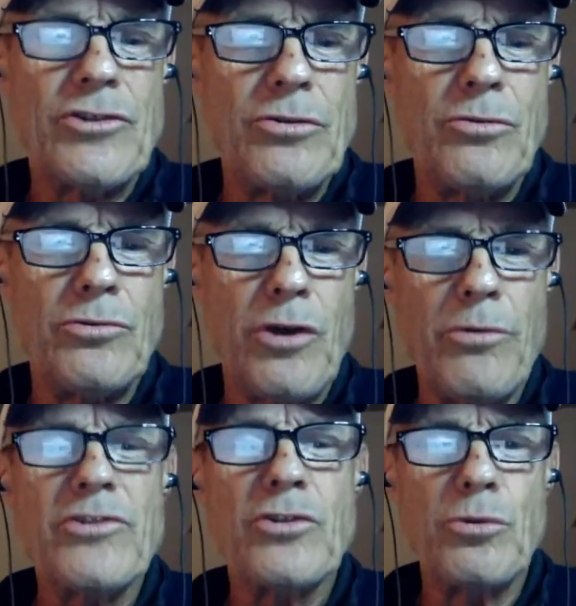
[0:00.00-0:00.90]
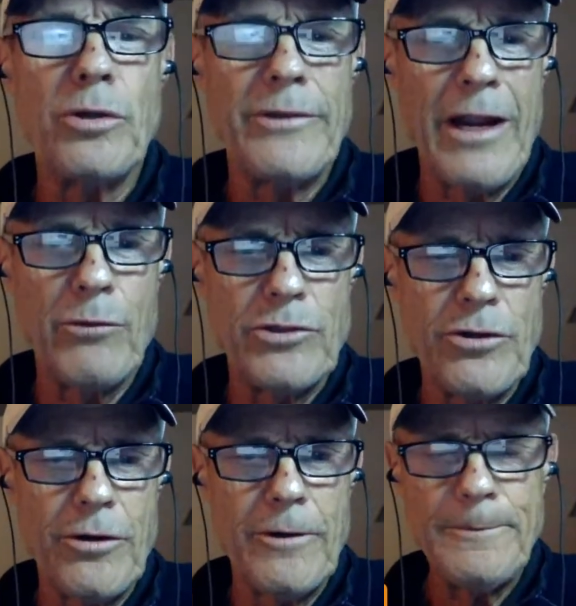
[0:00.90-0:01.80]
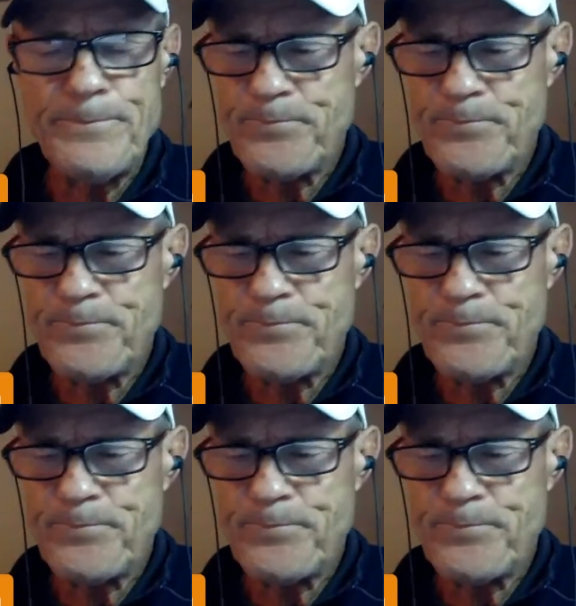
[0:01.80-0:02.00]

to go to school on that returner